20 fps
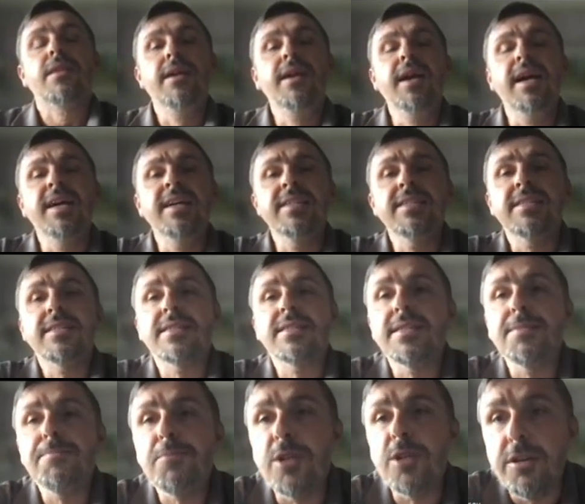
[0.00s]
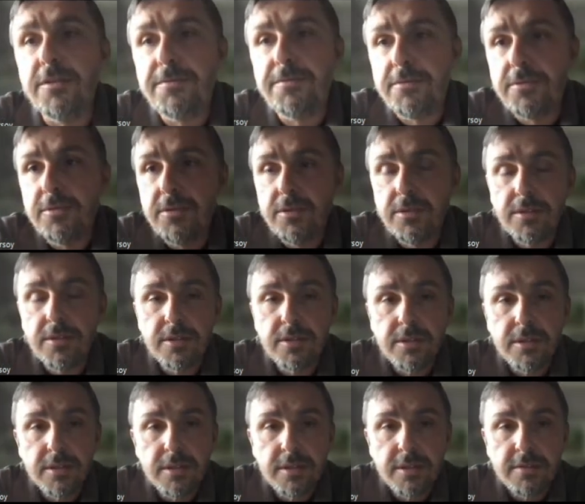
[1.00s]
And the proof,
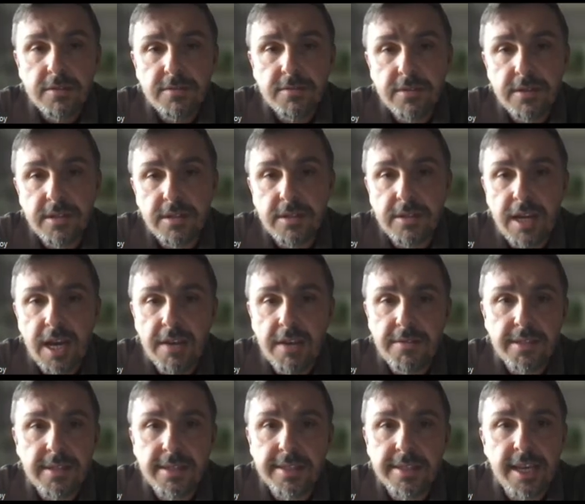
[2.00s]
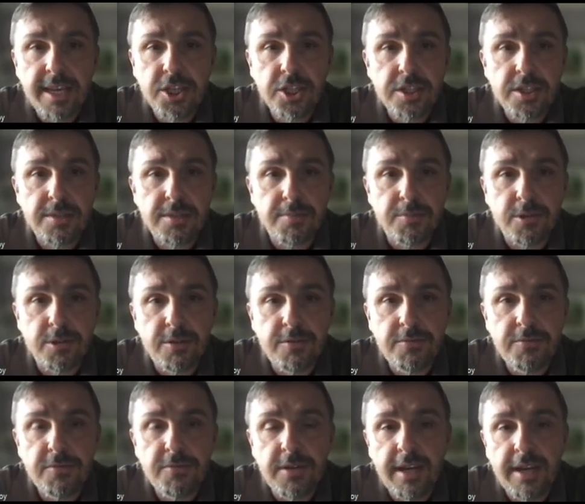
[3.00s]
I will sketch the
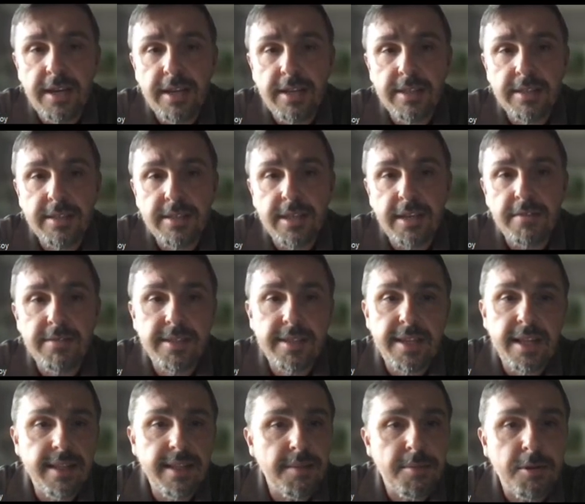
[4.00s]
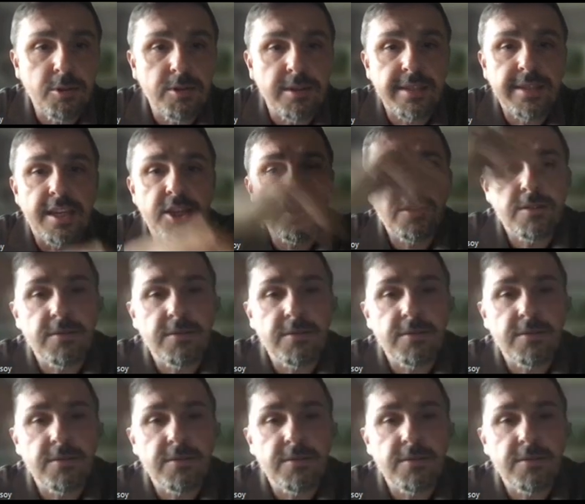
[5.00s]
proof, and I will tell about the sketch